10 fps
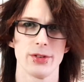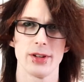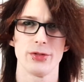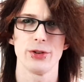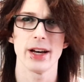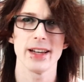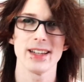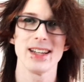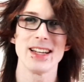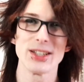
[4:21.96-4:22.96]

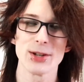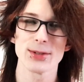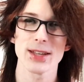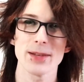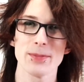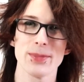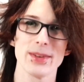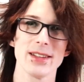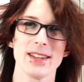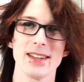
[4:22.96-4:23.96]
Aphrodite shows up.
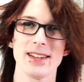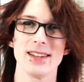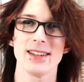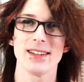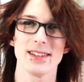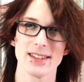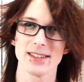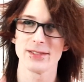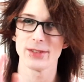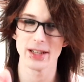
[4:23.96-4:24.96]

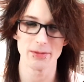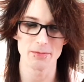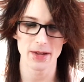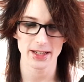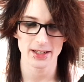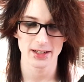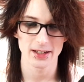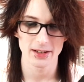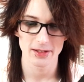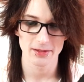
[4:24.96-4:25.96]
They make
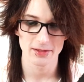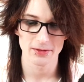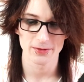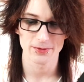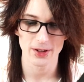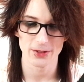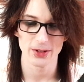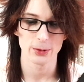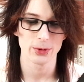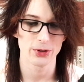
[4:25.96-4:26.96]
a funny
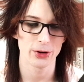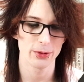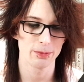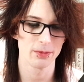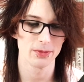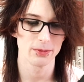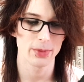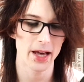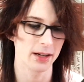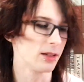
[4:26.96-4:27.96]
thing with her
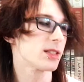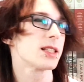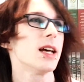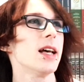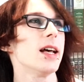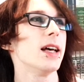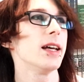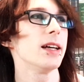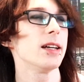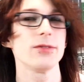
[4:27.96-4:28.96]
panels.
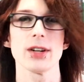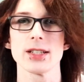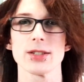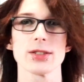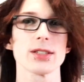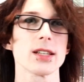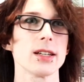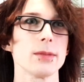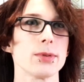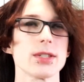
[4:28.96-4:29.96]
Hephaestus,
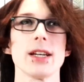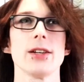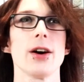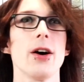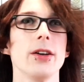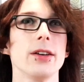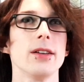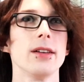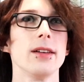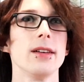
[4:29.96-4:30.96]
Poseidon,
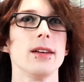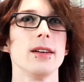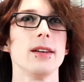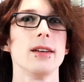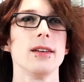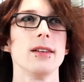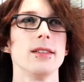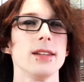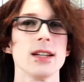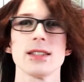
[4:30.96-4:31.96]

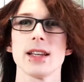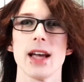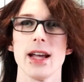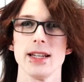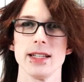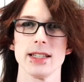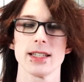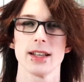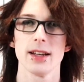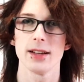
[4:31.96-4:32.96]
did I say Hades?